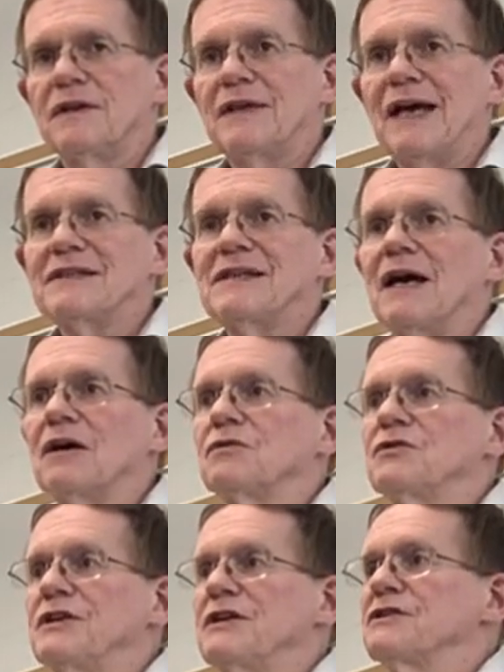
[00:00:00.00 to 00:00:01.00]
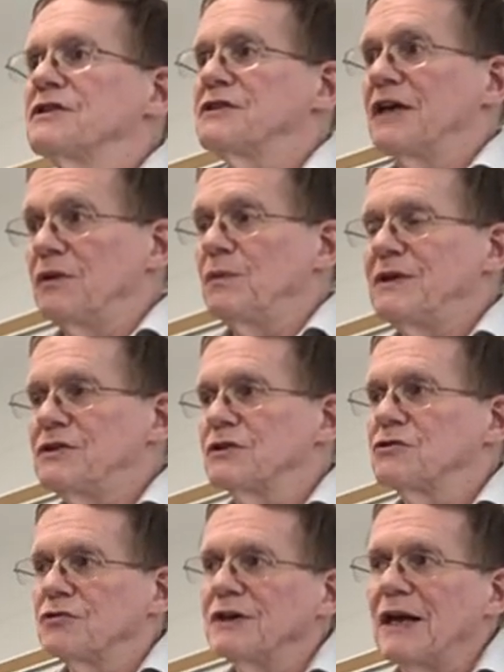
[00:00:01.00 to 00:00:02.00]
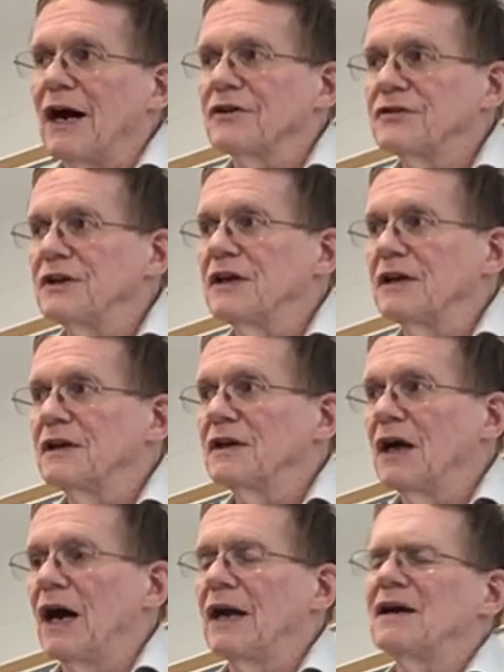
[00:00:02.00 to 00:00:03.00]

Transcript: That's how Jesus said we should treat our sin. Not,